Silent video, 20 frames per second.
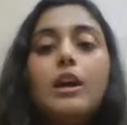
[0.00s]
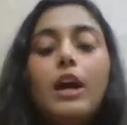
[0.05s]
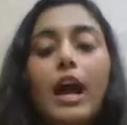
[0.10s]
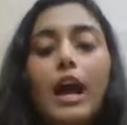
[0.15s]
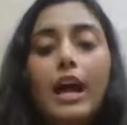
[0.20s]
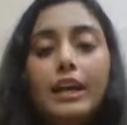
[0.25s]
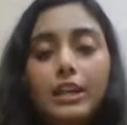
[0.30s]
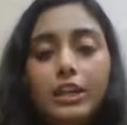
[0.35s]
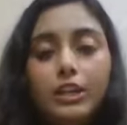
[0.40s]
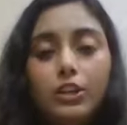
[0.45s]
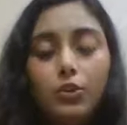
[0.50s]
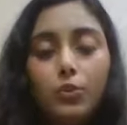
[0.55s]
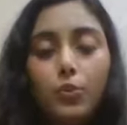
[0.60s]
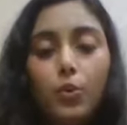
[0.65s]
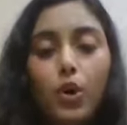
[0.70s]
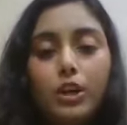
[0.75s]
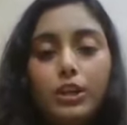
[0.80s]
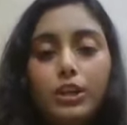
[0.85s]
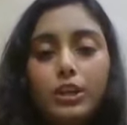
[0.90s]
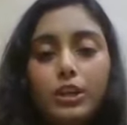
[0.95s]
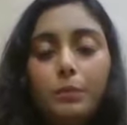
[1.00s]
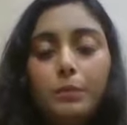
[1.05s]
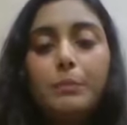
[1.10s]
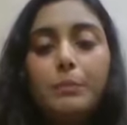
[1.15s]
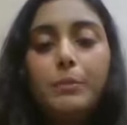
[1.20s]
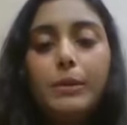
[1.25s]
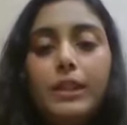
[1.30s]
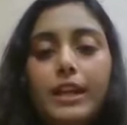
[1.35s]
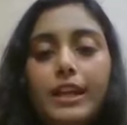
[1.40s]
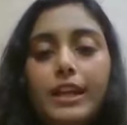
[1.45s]
And what the
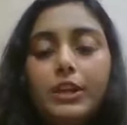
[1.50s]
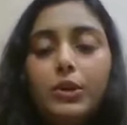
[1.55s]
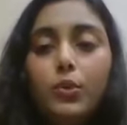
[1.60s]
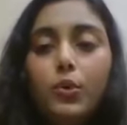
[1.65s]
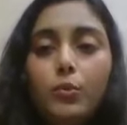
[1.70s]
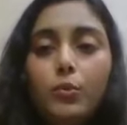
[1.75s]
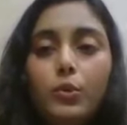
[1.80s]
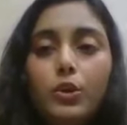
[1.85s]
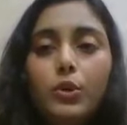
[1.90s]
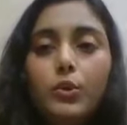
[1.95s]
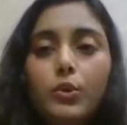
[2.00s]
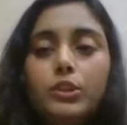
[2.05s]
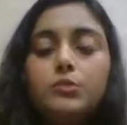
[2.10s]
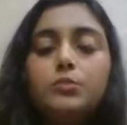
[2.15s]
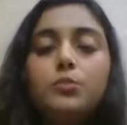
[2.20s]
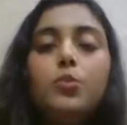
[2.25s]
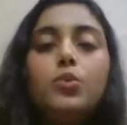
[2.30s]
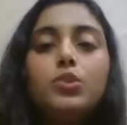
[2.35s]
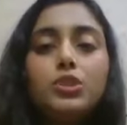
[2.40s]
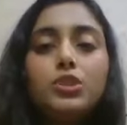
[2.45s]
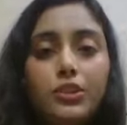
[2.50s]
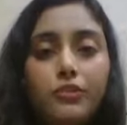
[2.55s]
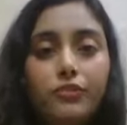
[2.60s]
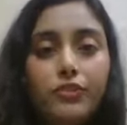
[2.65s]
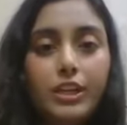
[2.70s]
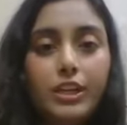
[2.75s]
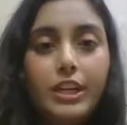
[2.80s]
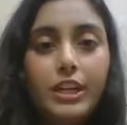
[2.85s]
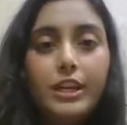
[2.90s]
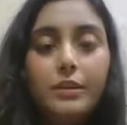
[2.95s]
people there told me was most of
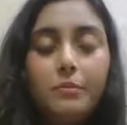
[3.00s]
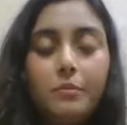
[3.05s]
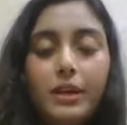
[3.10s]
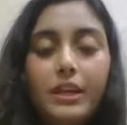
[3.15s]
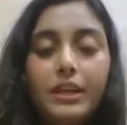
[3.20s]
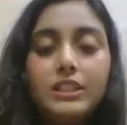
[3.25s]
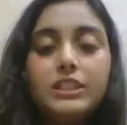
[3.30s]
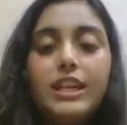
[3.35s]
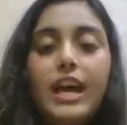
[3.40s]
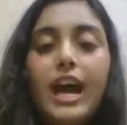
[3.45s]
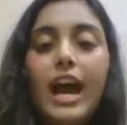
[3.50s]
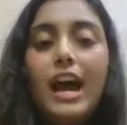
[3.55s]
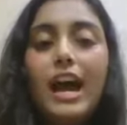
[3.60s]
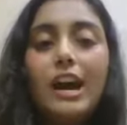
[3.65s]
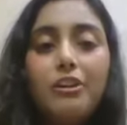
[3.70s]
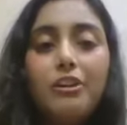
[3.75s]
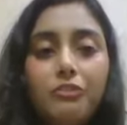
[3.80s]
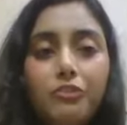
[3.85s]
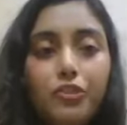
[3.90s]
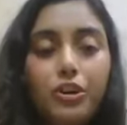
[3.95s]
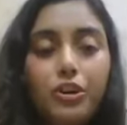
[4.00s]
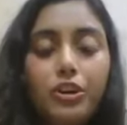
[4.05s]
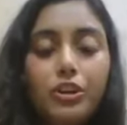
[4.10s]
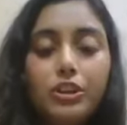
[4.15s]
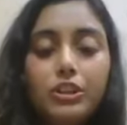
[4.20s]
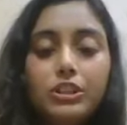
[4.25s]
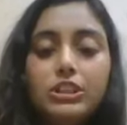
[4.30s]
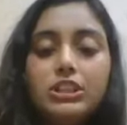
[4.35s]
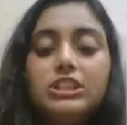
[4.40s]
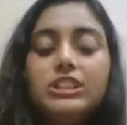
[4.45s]
the DNBs have
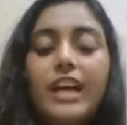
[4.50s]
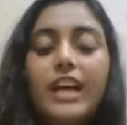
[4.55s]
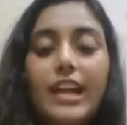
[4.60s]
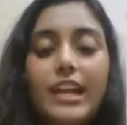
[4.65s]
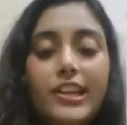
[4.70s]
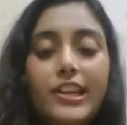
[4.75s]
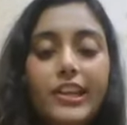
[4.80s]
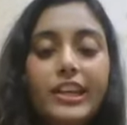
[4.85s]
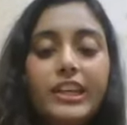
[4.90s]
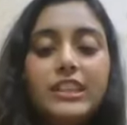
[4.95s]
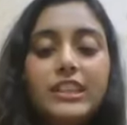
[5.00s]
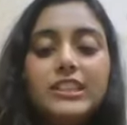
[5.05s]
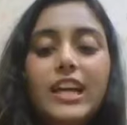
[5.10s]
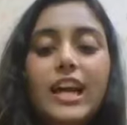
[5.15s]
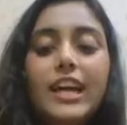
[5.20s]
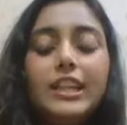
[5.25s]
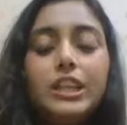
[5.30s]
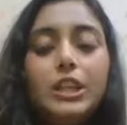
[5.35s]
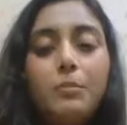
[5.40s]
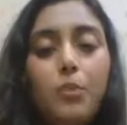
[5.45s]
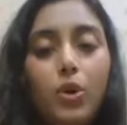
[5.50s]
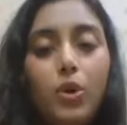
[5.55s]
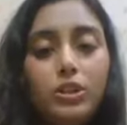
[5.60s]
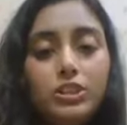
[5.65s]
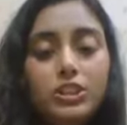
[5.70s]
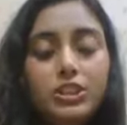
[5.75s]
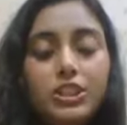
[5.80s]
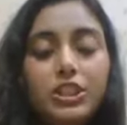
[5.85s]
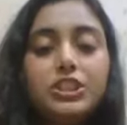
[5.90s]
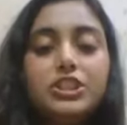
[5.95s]
the salaries and the bond
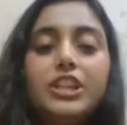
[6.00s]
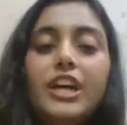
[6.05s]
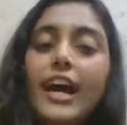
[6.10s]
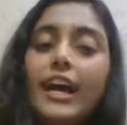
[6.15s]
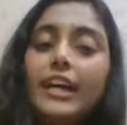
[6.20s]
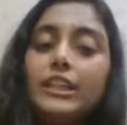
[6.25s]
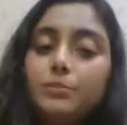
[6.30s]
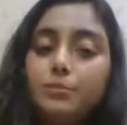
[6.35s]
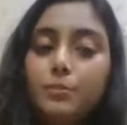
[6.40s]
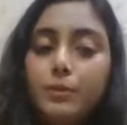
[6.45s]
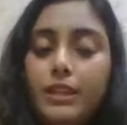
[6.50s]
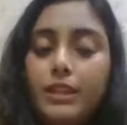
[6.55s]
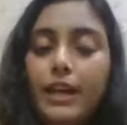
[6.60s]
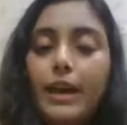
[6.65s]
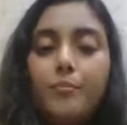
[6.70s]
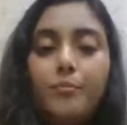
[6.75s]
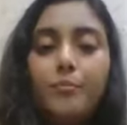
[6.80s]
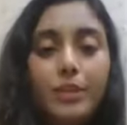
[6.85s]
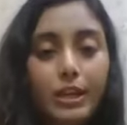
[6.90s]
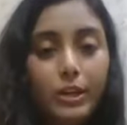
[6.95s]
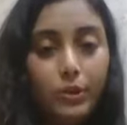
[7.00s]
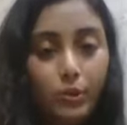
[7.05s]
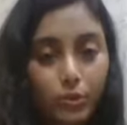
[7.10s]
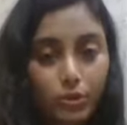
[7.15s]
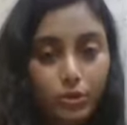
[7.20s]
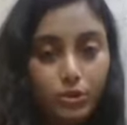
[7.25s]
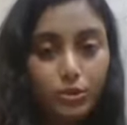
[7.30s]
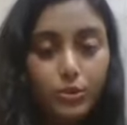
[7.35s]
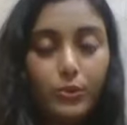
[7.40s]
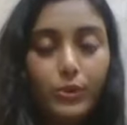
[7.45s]
structure as per the MD
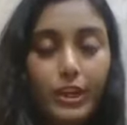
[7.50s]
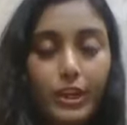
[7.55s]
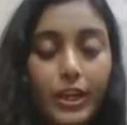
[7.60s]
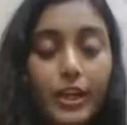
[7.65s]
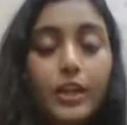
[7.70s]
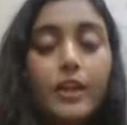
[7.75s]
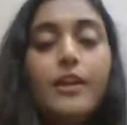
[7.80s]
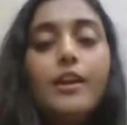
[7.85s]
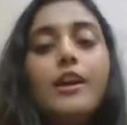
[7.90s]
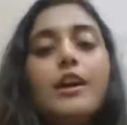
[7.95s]
course only.